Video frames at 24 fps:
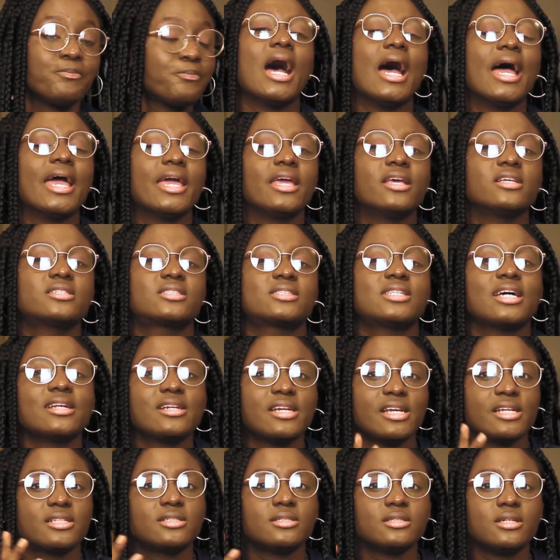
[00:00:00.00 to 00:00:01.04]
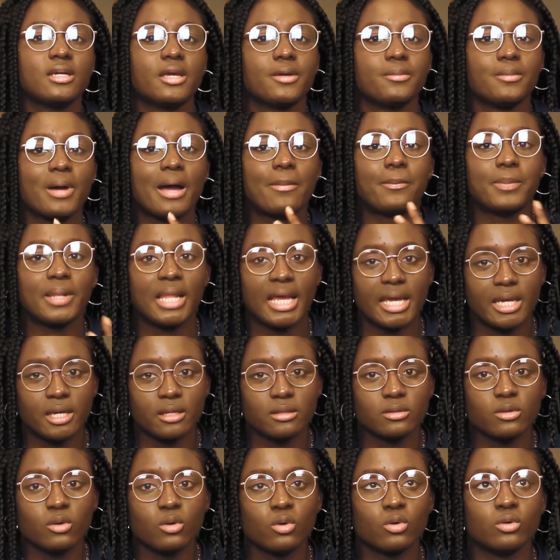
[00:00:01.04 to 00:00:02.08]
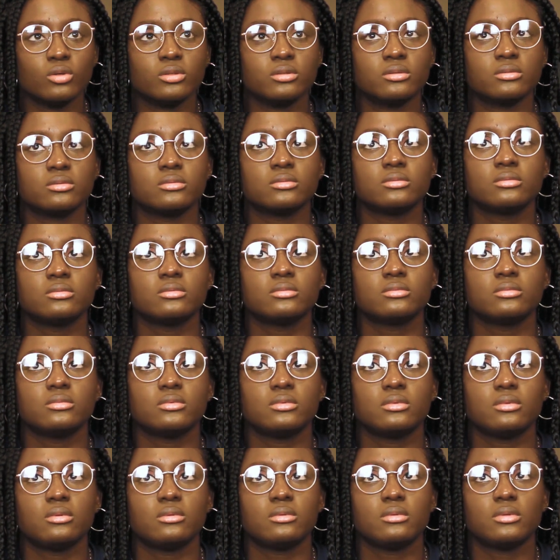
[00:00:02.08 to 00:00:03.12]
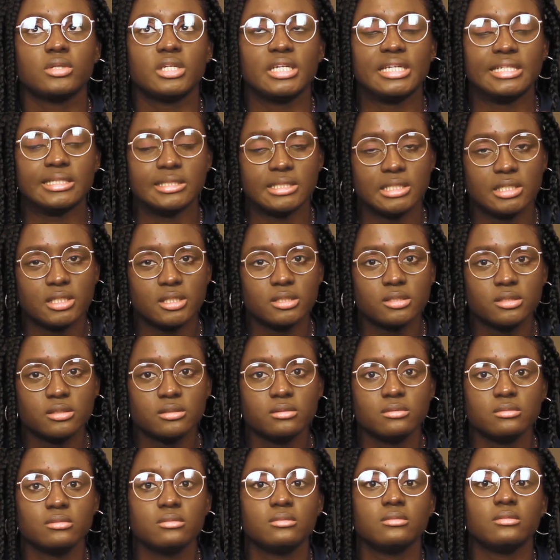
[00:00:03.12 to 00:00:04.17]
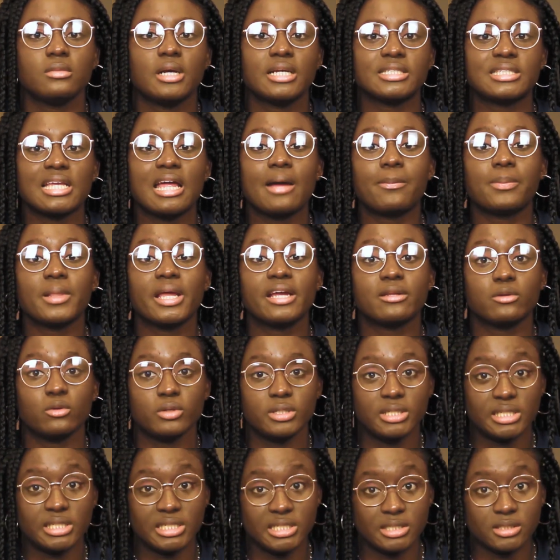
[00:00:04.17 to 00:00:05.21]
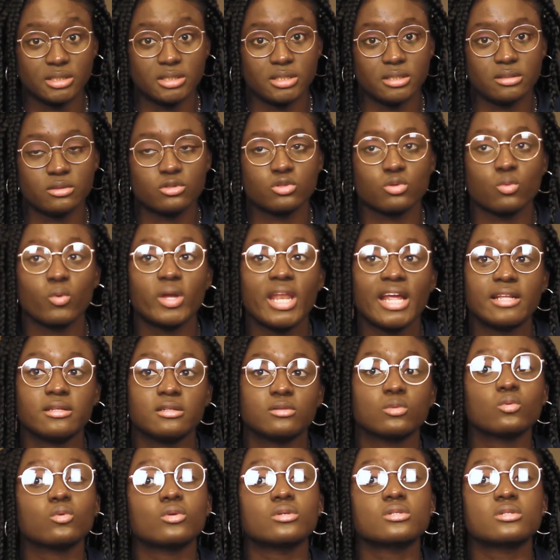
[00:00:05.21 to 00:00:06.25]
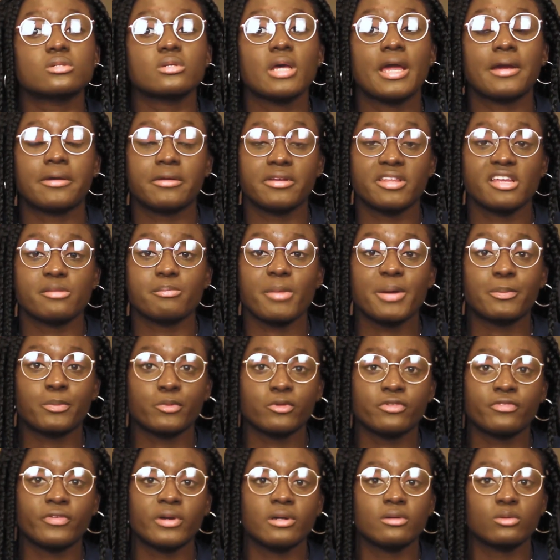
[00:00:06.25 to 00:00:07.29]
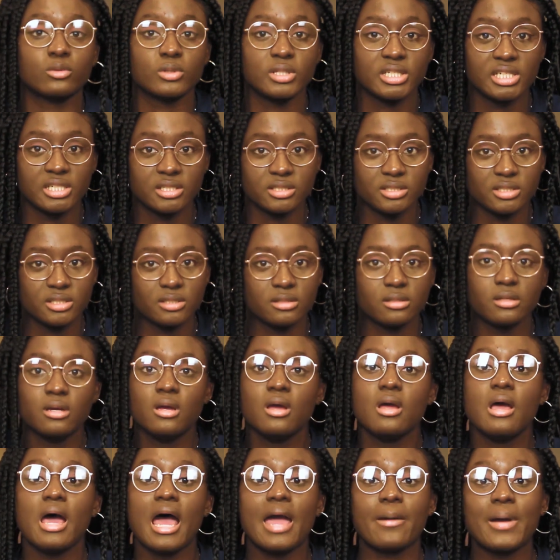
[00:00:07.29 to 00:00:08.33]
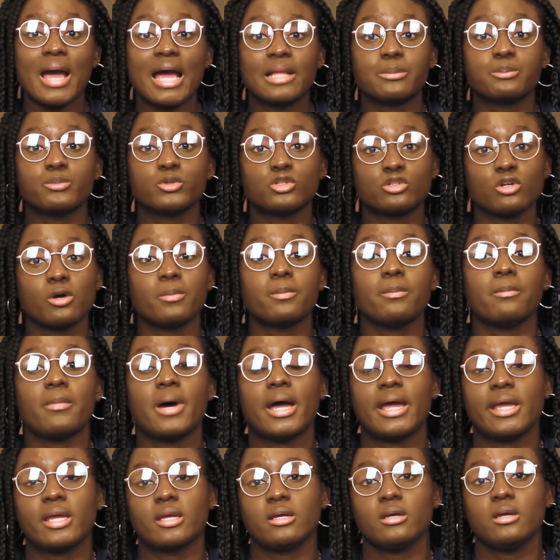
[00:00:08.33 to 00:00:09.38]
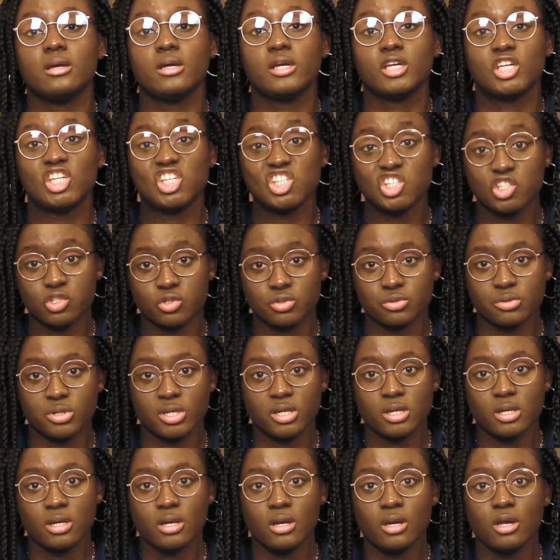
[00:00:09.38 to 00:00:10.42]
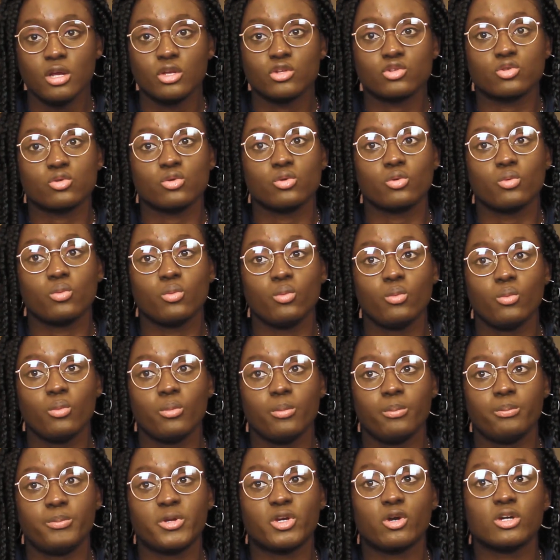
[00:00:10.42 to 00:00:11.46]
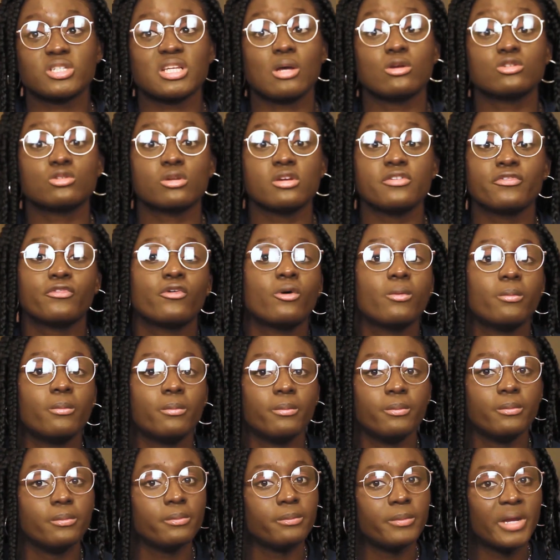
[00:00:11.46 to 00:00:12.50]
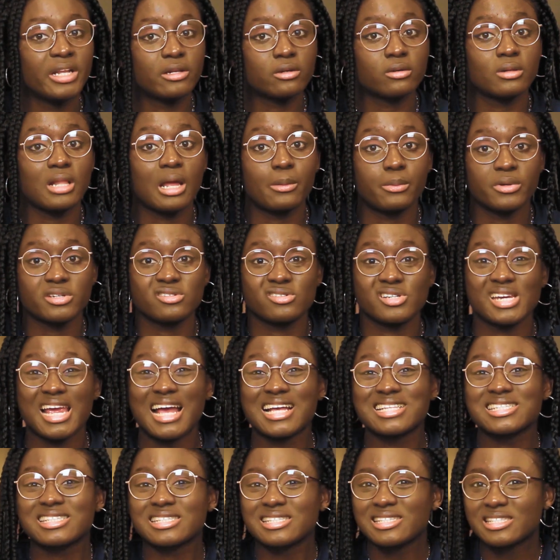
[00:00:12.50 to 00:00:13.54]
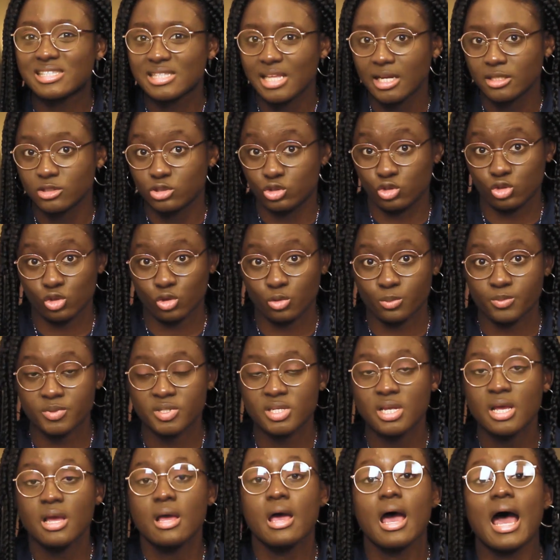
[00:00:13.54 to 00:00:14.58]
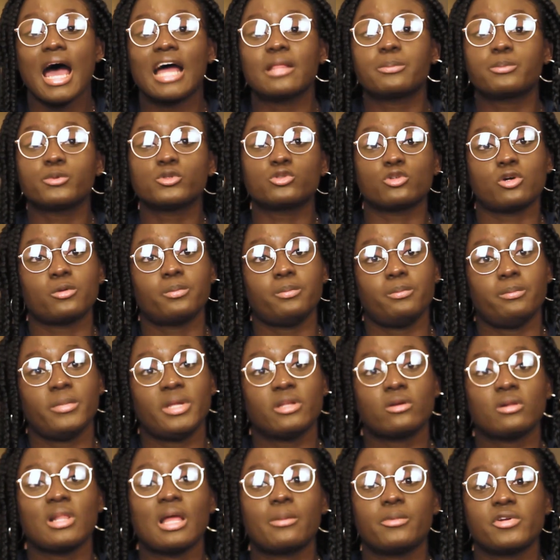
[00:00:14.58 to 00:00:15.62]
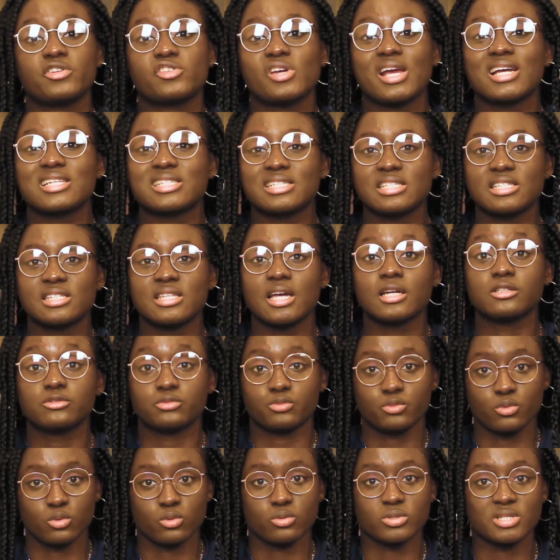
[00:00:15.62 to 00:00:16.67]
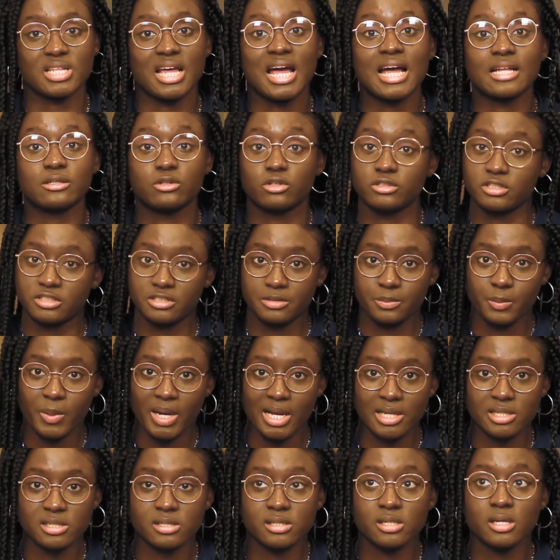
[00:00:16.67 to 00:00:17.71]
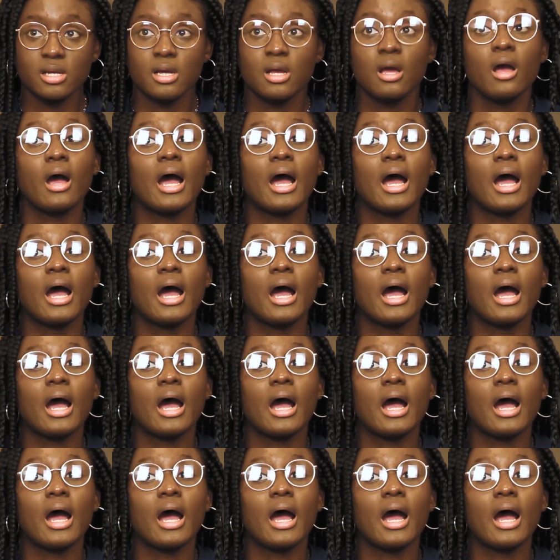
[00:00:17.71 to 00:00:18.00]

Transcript: I started um, applying on Indeed I started applying on LinkedIn. So what I did was I created my profile on LinkedIn. I had put up my history. So because I was going for medical laboratory assistant jobs, I put up medical laboratory assistant roles that I had done in the past.